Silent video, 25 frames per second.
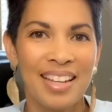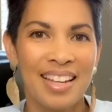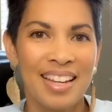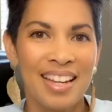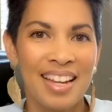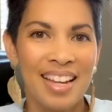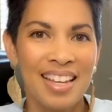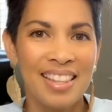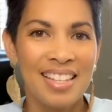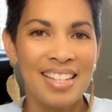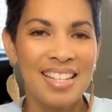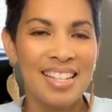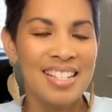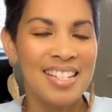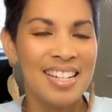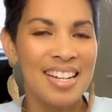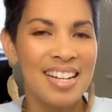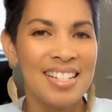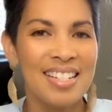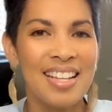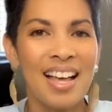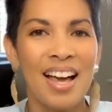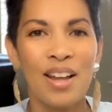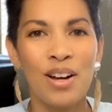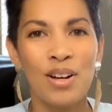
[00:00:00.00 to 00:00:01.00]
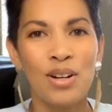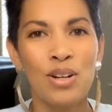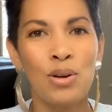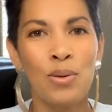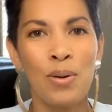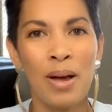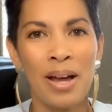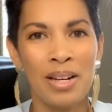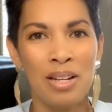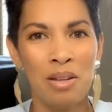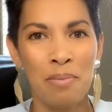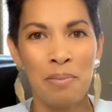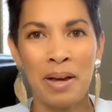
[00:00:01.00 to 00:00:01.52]
These days, I don't know
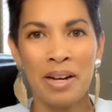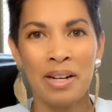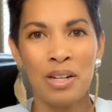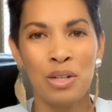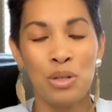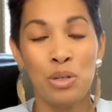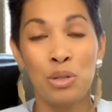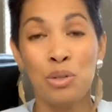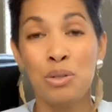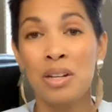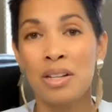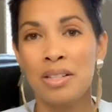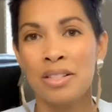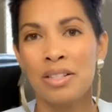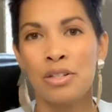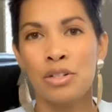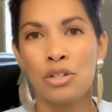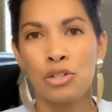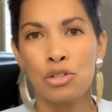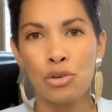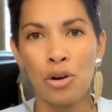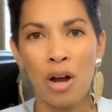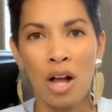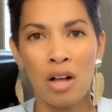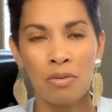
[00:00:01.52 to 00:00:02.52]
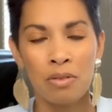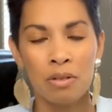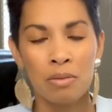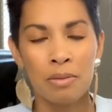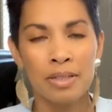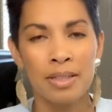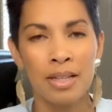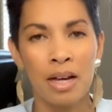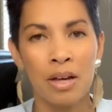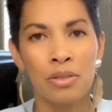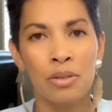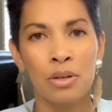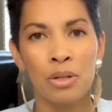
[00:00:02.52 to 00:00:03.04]
anybody who doesn't travel
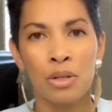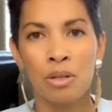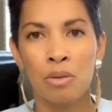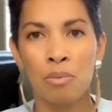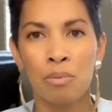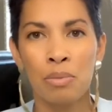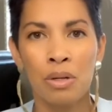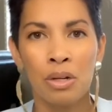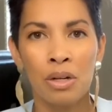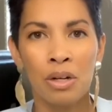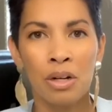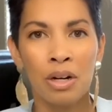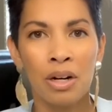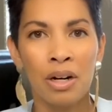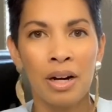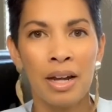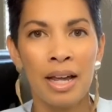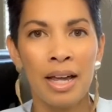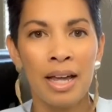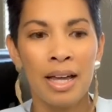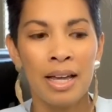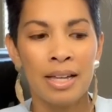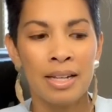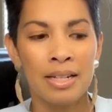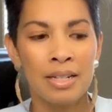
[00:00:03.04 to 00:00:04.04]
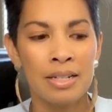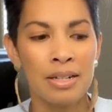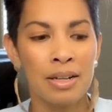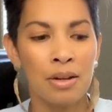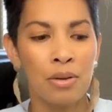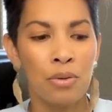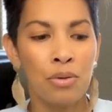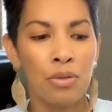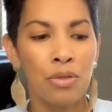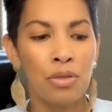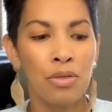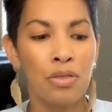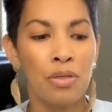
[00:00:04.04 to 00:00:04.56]
without their computer, and
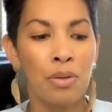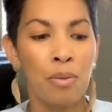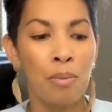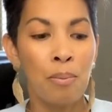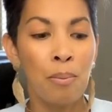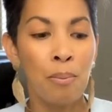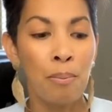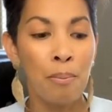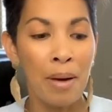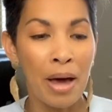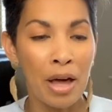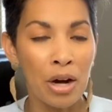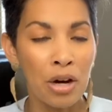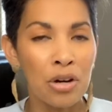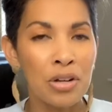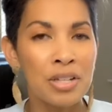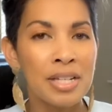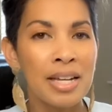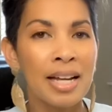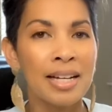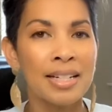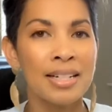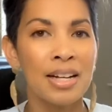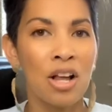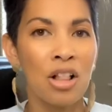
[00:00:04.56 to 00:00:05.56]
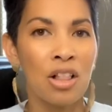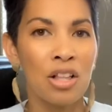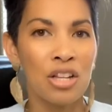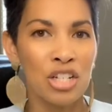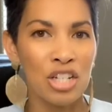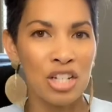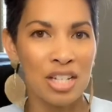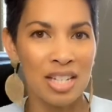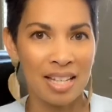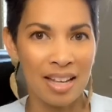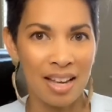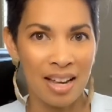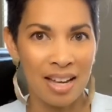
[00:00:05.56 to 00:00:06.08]
the better
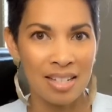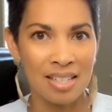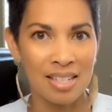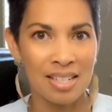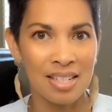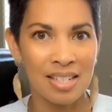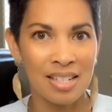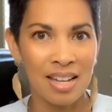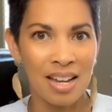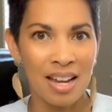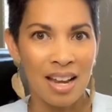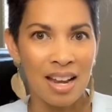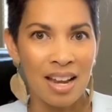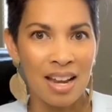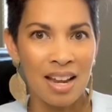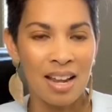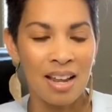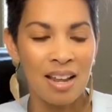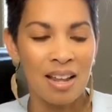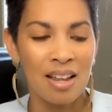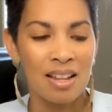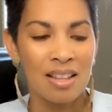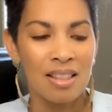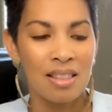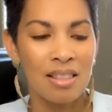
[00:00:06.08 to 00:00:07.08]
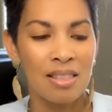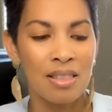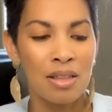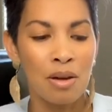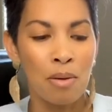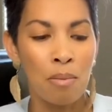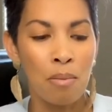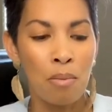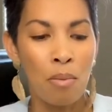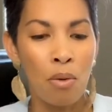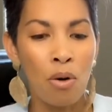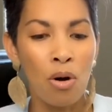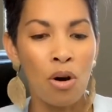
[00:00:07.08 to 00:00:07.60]
technology gets, the
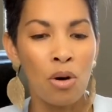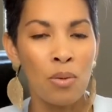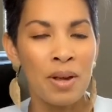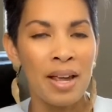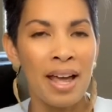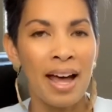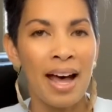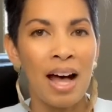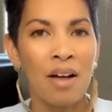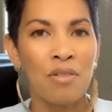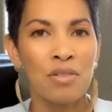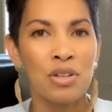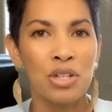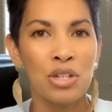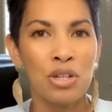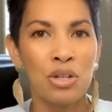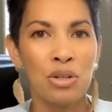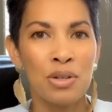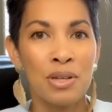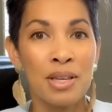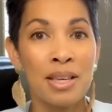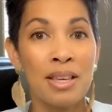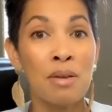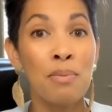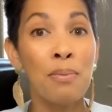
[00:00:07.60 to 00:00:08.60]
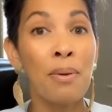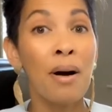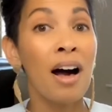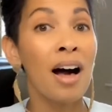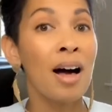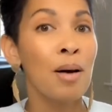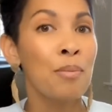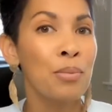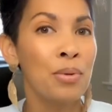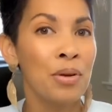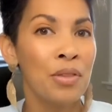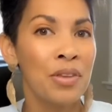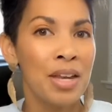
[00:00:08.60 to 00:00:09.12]
more we have to keep
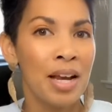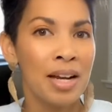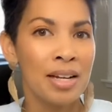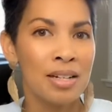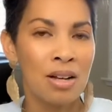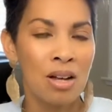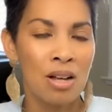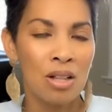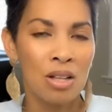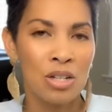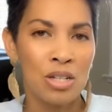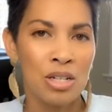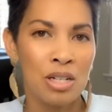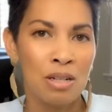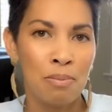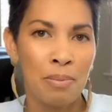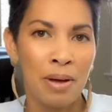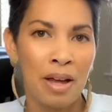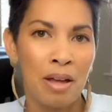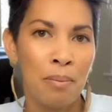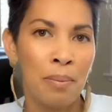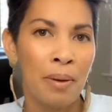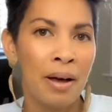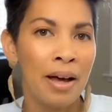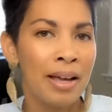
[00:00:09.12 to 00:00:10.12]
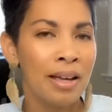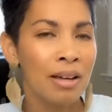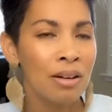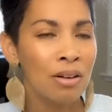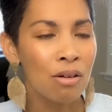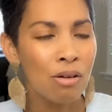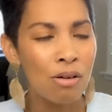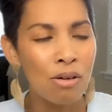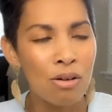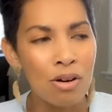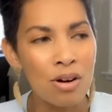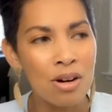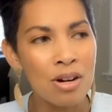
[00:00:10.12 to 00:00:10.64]
up with technology by buying
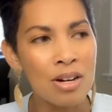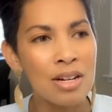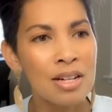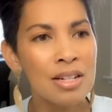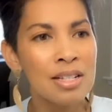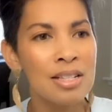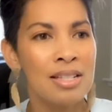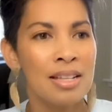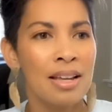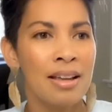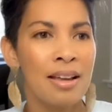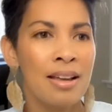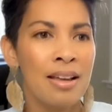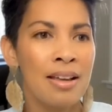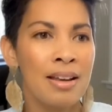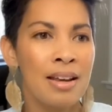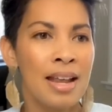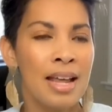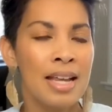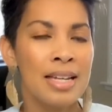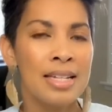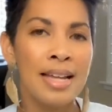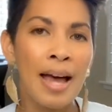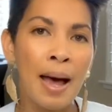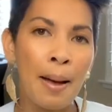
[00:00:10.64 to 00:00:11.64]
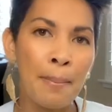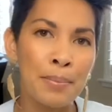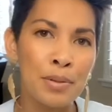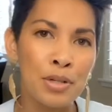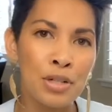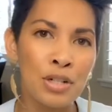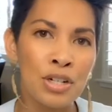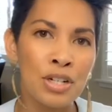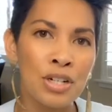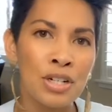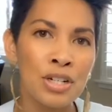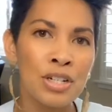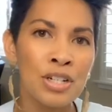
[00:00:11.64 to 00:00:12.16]
cords and
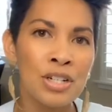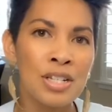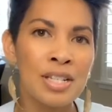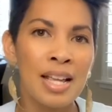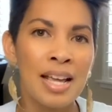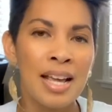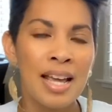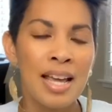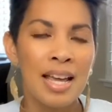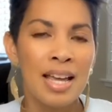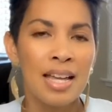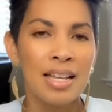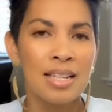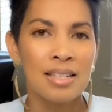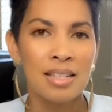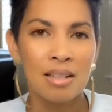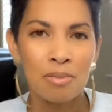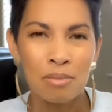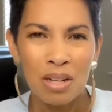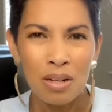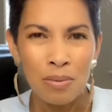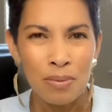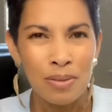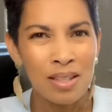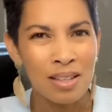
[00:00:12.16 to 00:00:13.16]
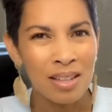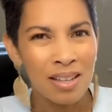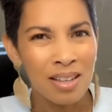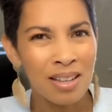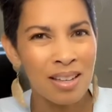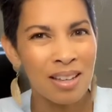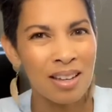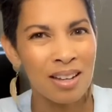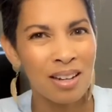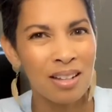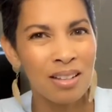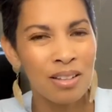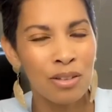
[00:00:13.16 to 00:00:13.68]
adapters, and sometimes it can
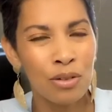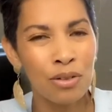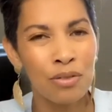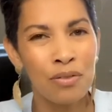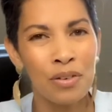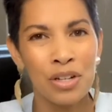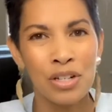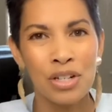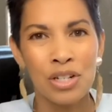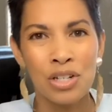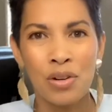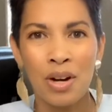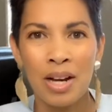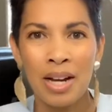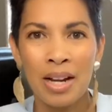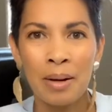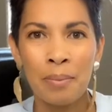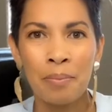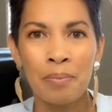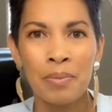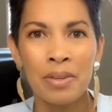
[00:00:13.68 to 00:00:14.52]
get a little frustrating.